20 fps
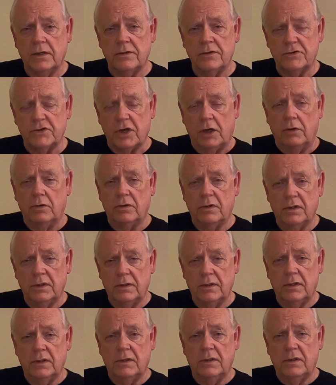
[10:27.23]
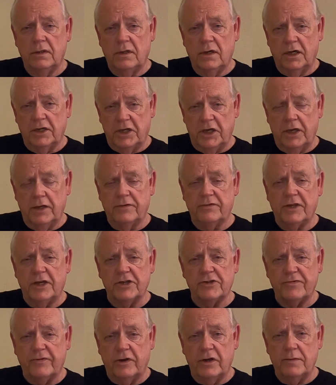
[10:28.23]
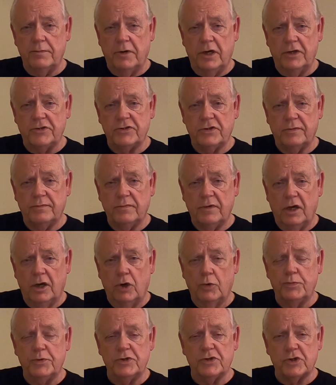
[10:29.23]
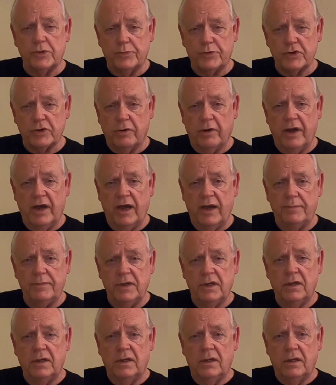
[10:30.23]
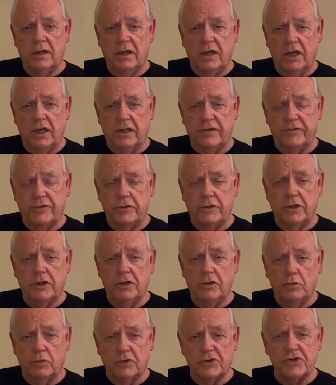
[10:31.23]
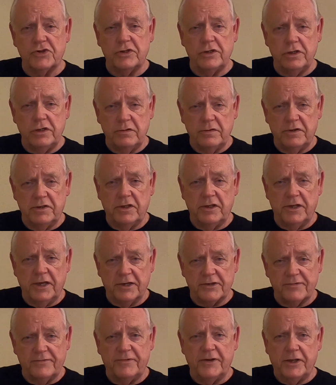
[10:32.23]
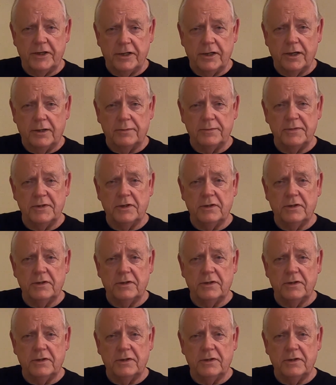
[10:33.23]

So again, thanks very much. I hope you subscribe, and if you do, we'll see you in the next video.